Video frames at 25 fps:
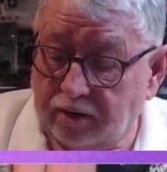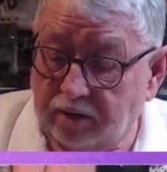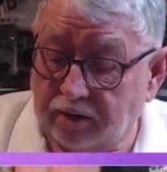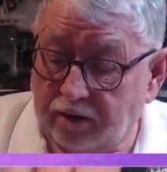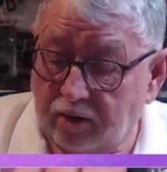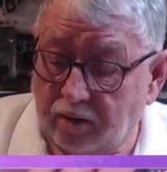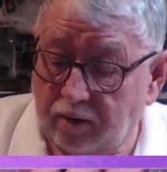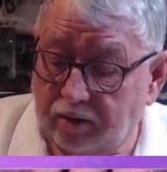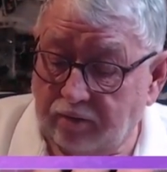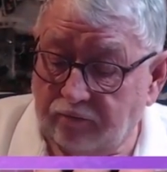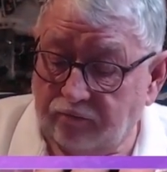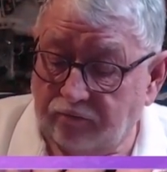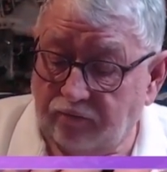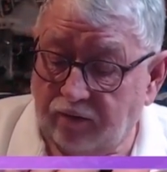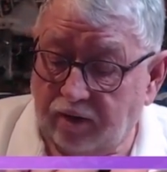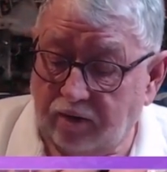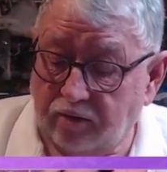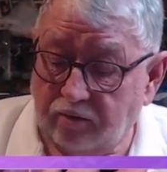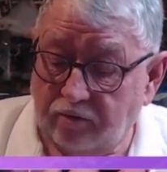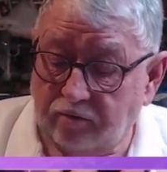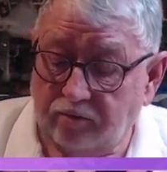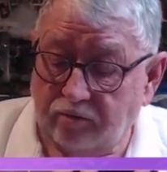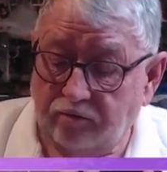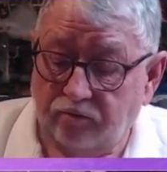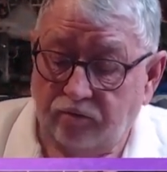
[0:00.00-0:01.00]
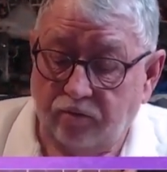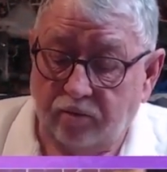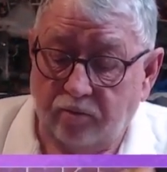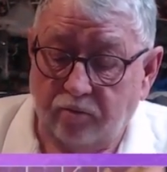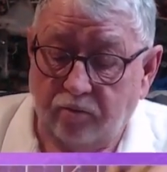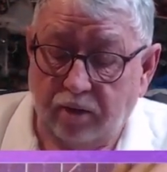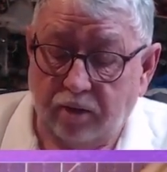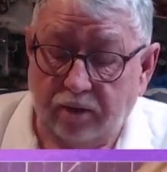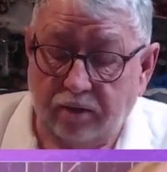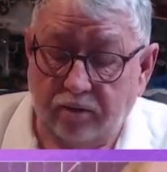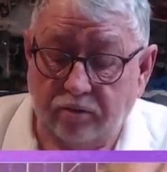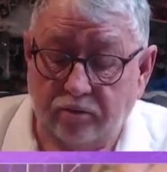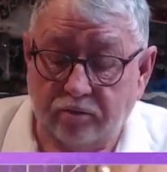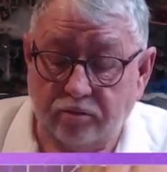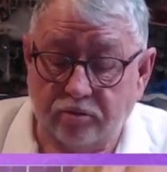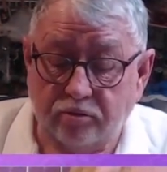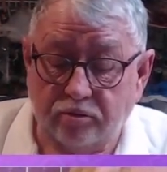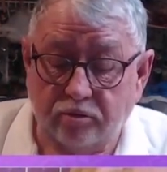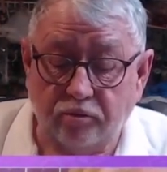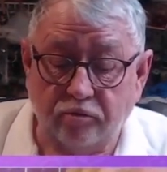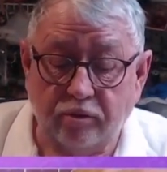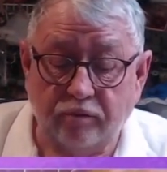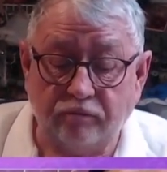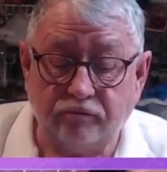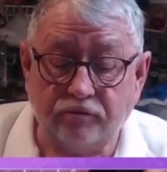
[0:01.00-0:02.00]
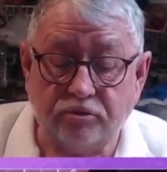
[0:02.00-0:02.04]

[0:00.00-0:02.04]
Now I found from my thrift